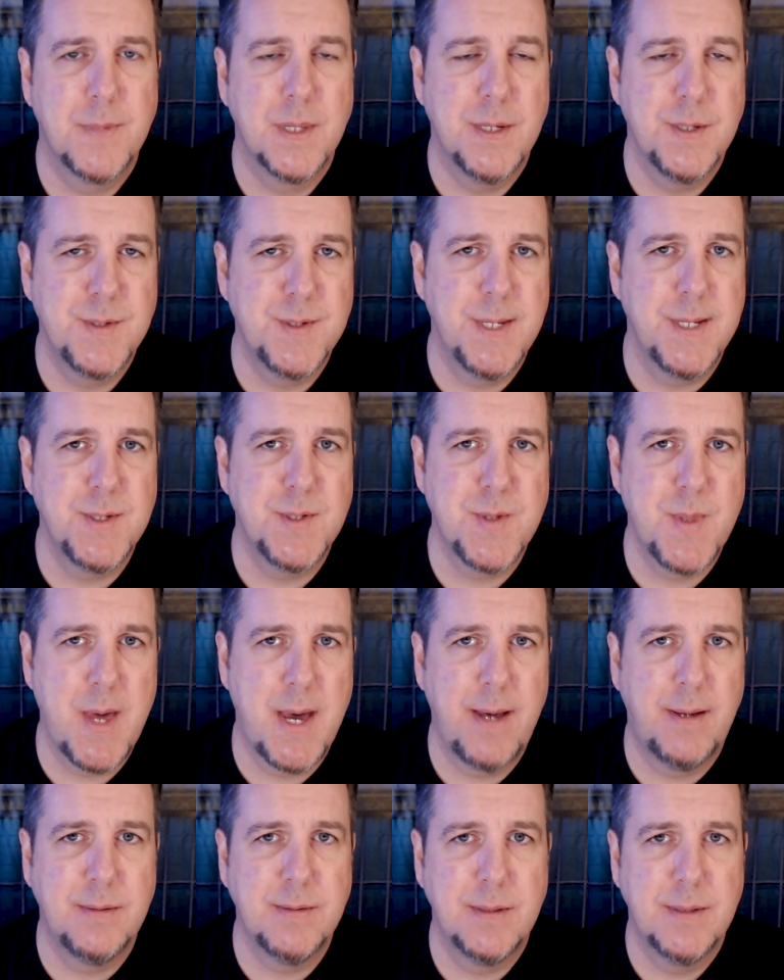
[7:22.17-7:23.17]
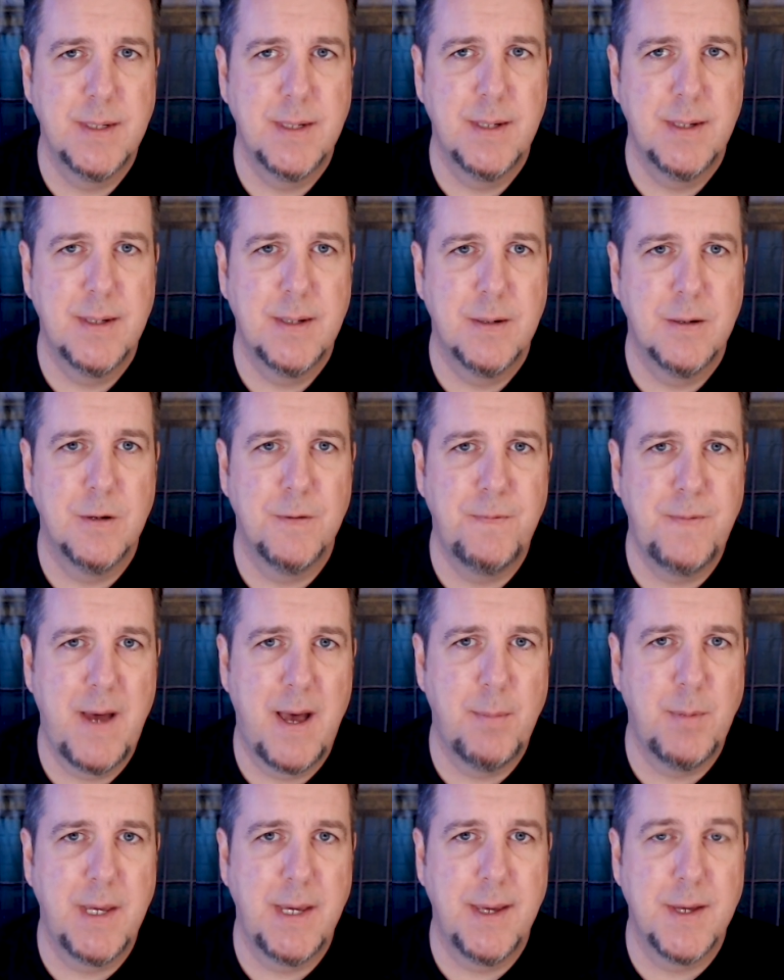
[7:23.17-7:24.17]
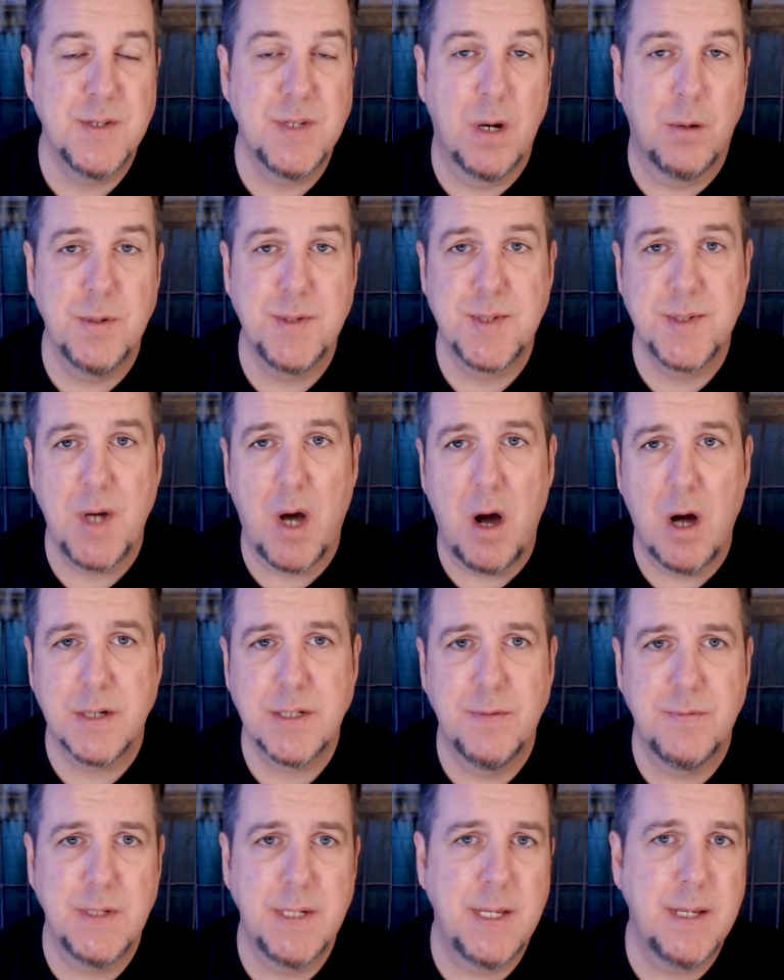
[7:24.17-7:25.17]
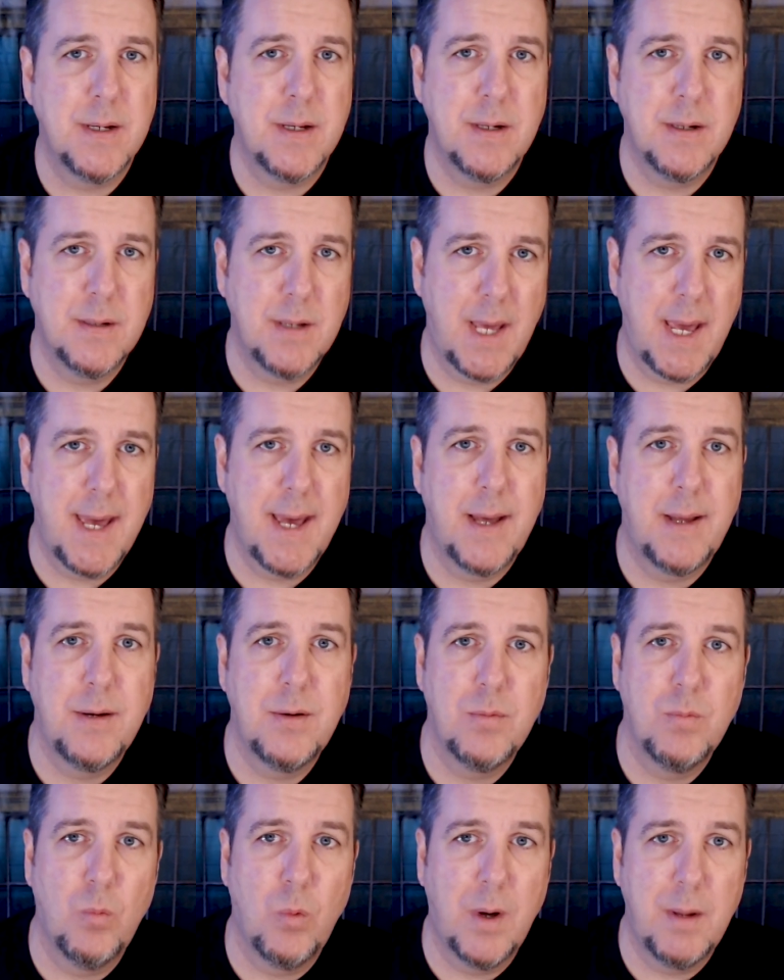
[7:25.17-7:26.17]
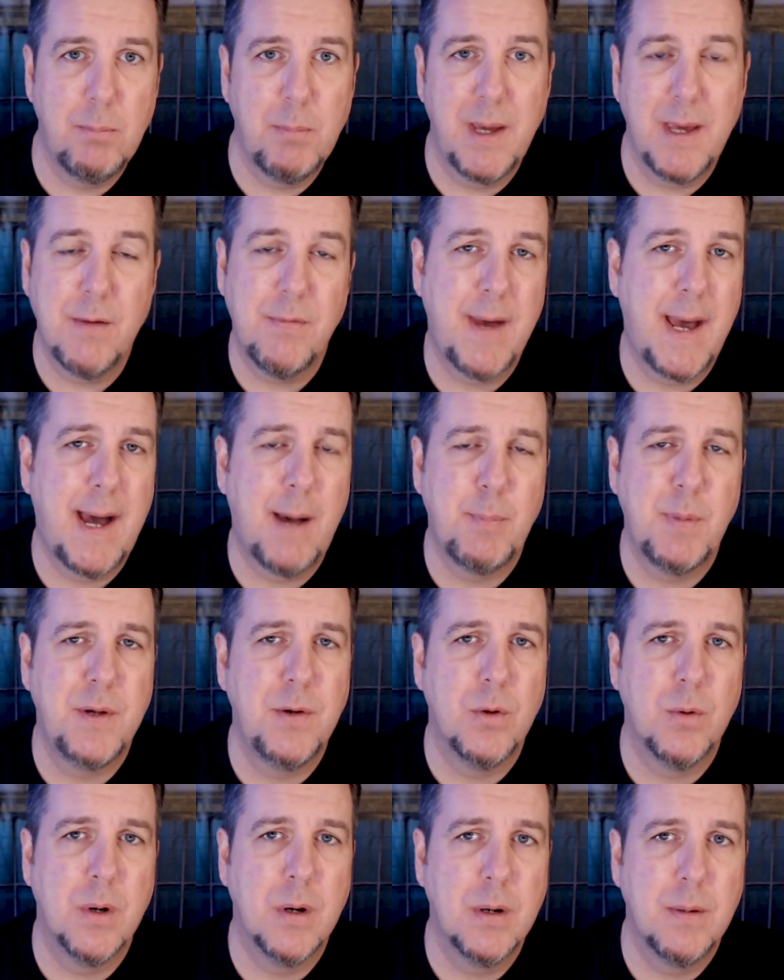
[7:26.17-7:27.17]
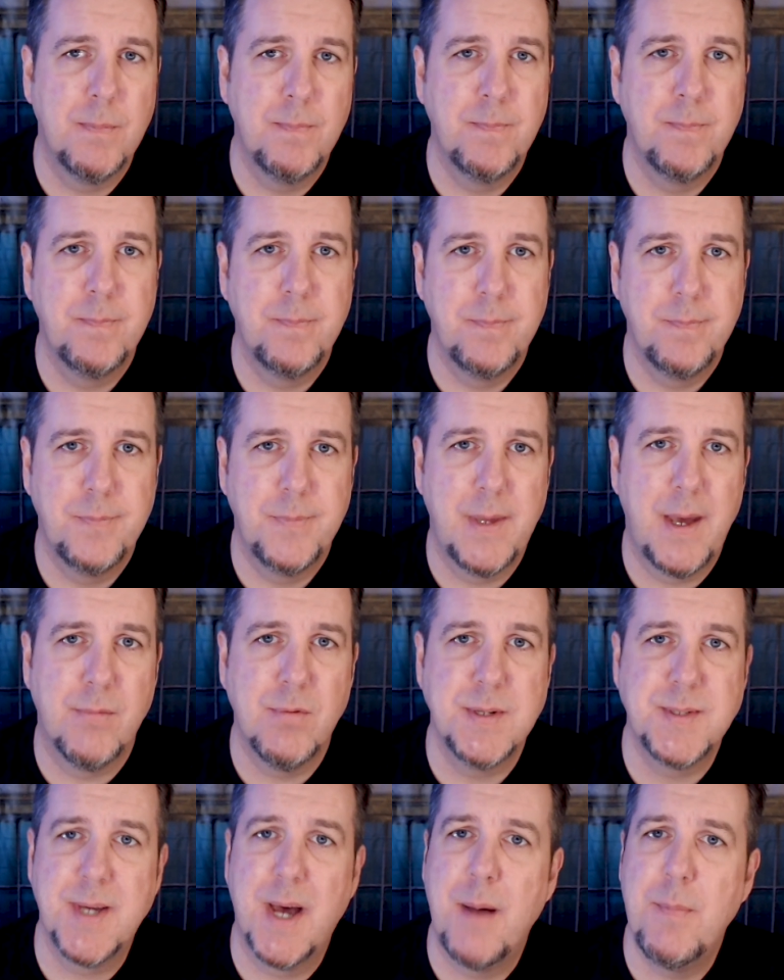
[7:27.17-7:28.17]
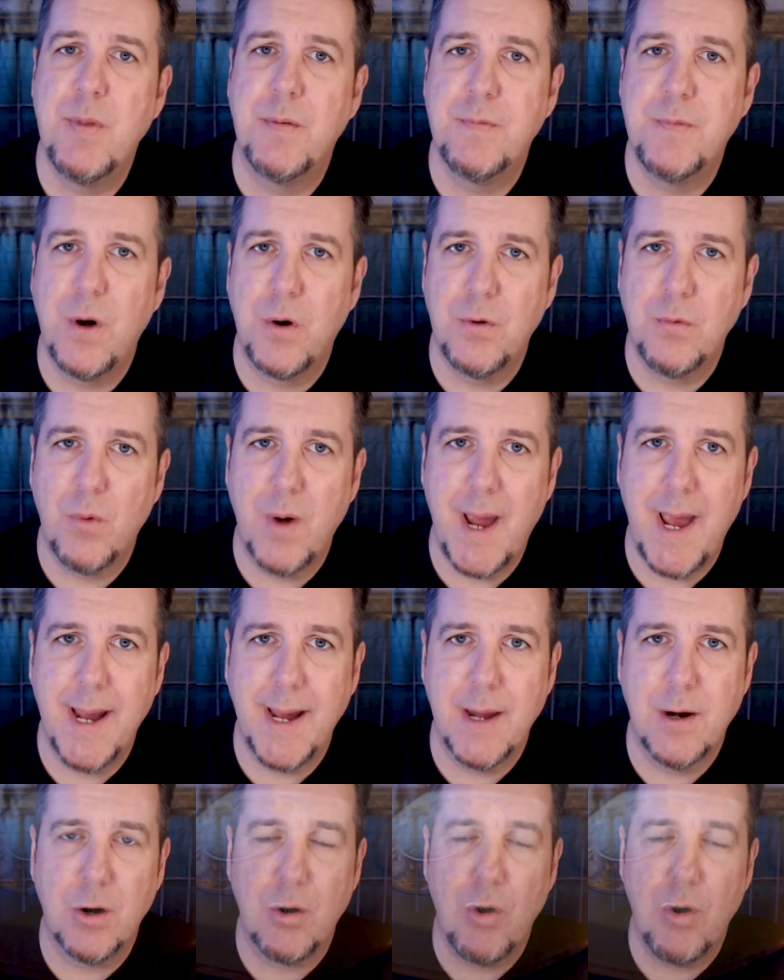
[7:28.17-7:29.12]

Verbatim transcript: Since then, her family has always talked of Anita and what may have happened to her. Every time the phone rang at her